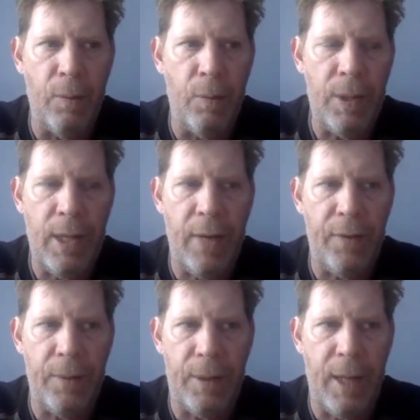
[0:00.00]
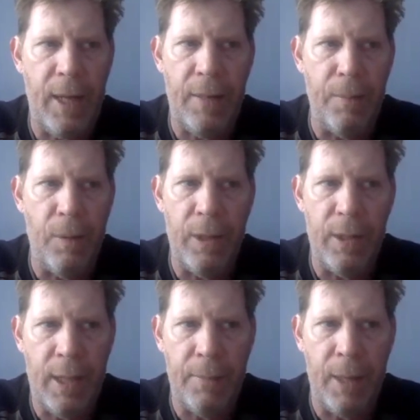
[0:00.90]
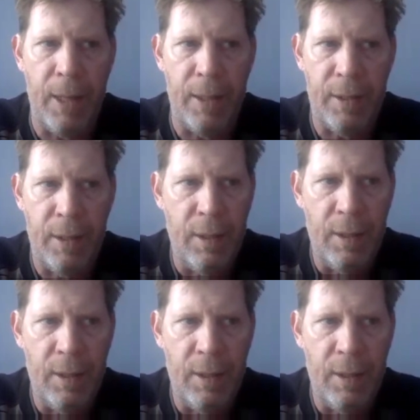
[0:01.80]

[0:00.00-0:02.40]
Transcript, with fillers: Once they have to take it more than ten miles